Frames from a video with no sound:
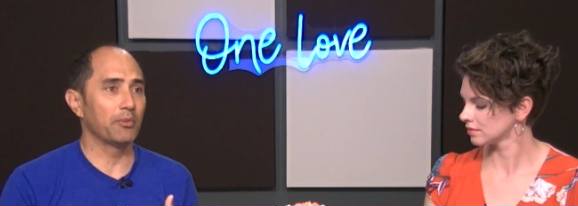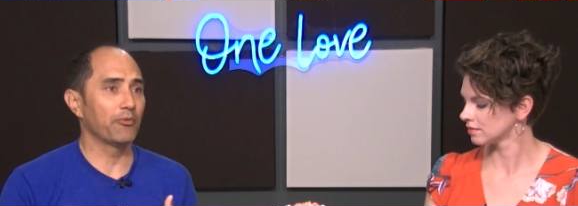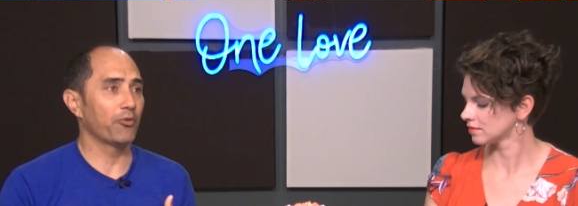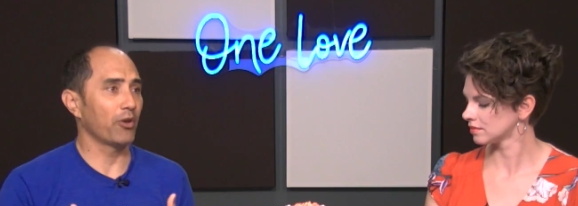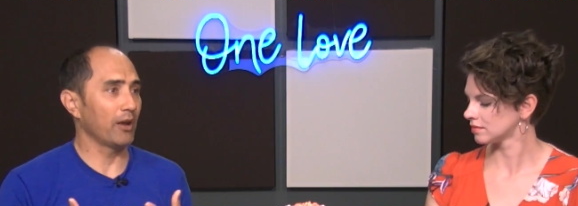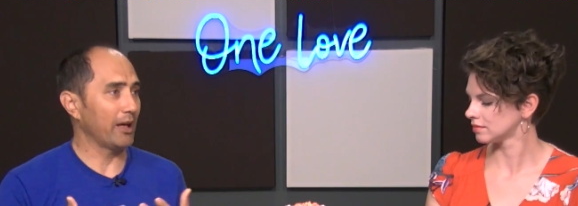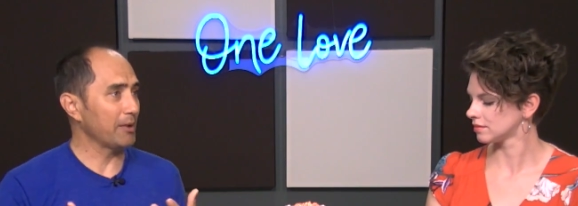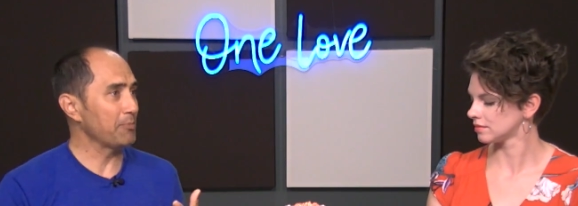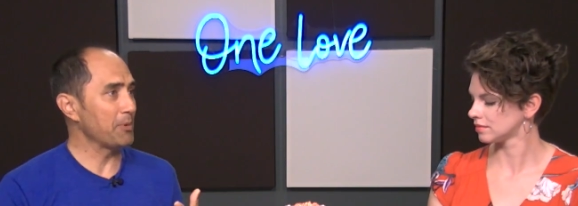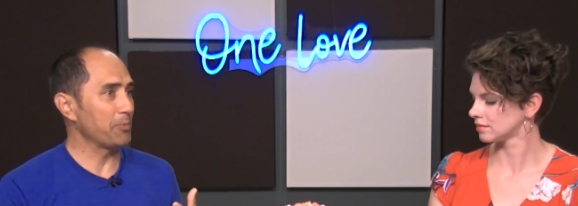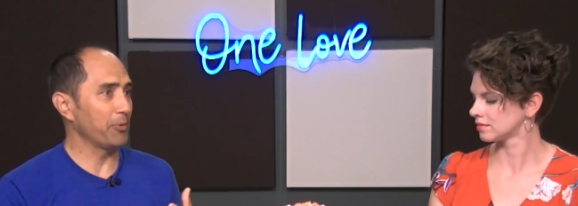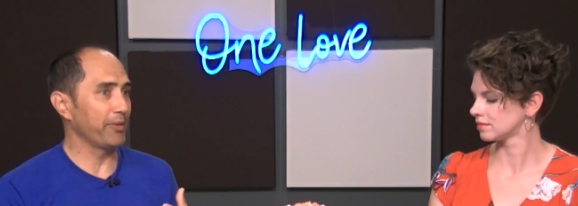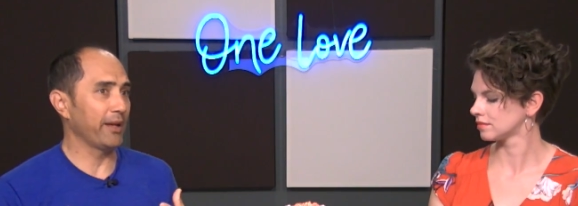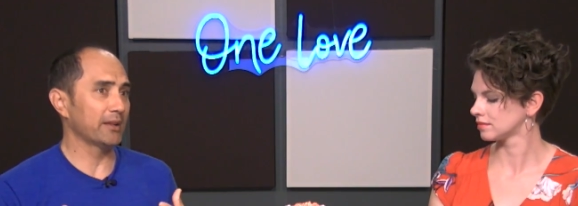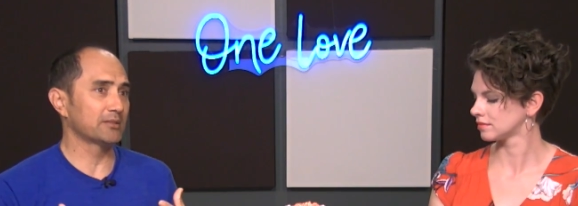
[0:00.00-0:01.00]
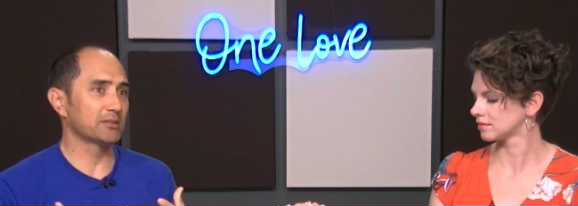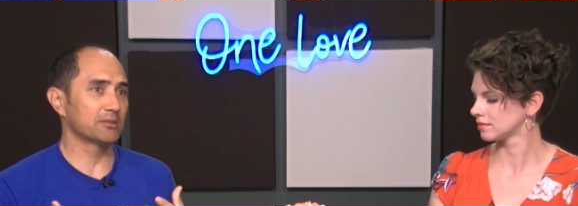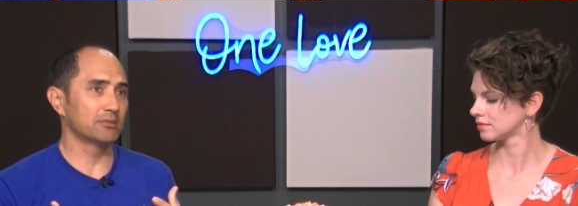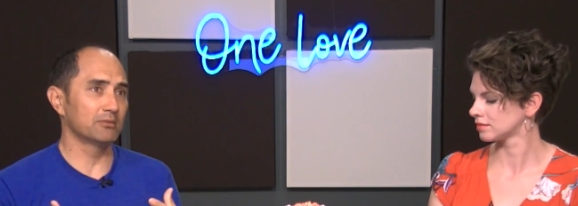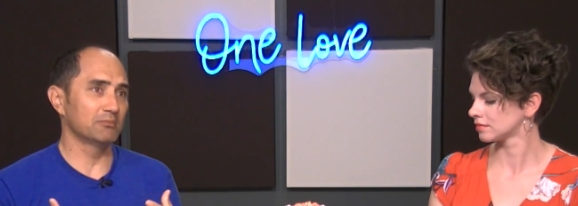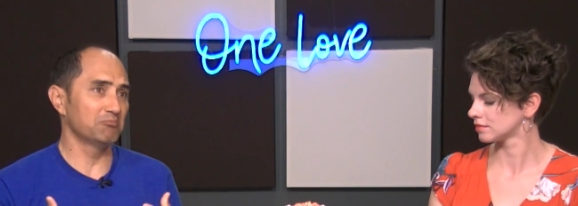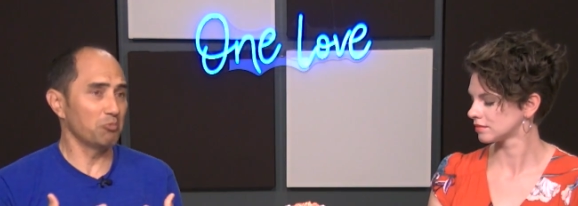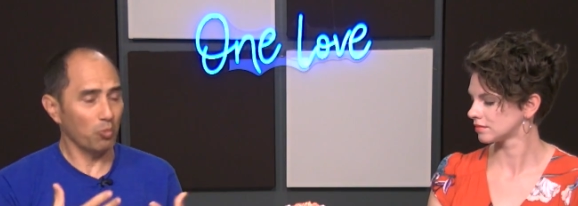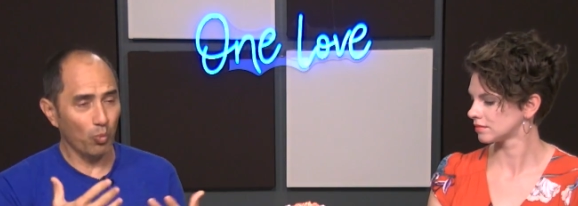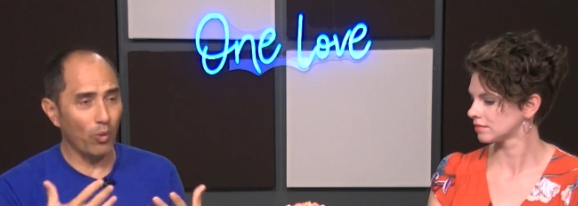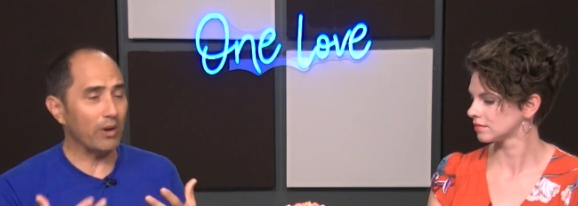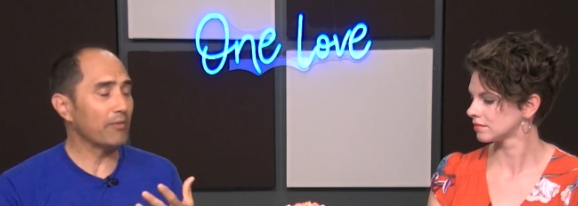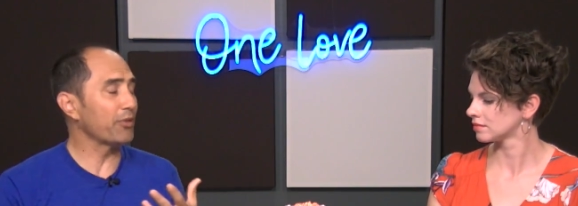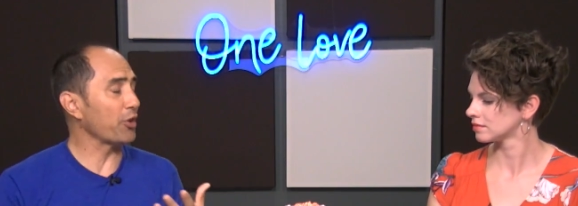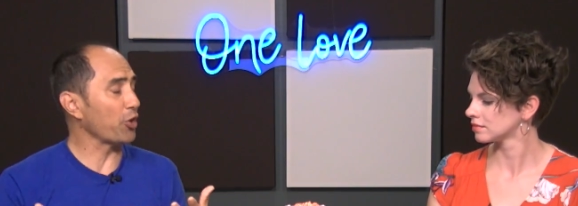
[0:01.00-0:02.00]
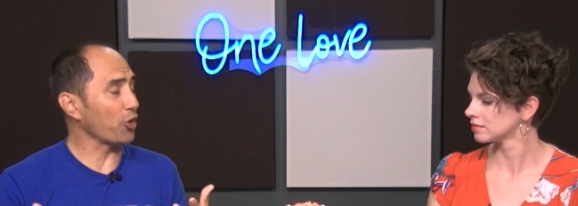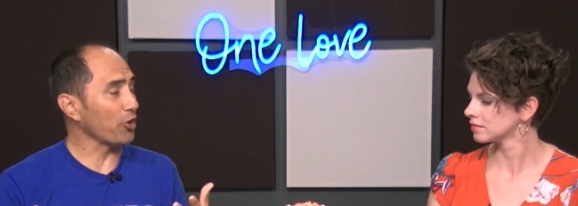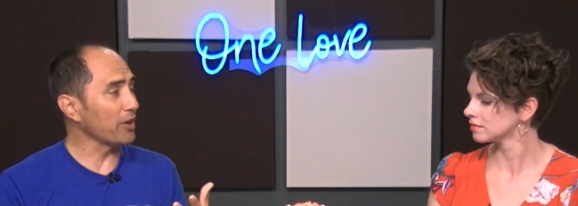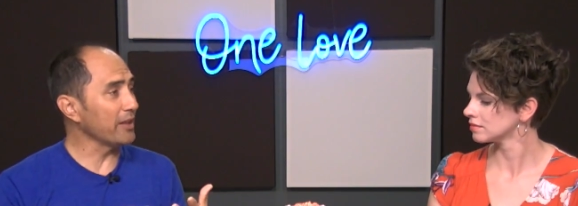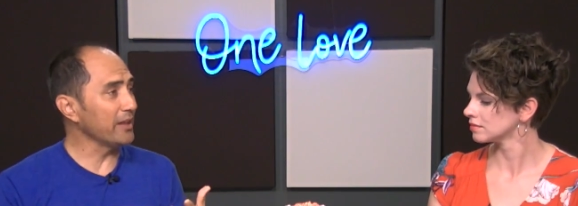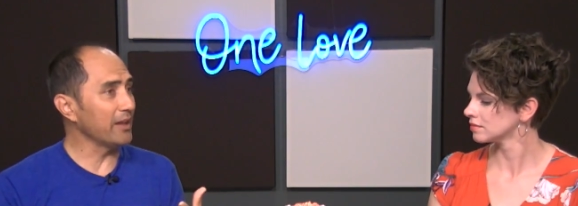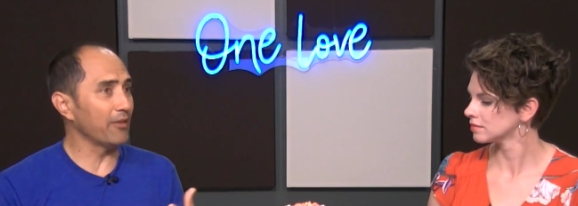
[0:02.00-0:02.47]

Speaker 1: And for a lot of people, that's one of the early,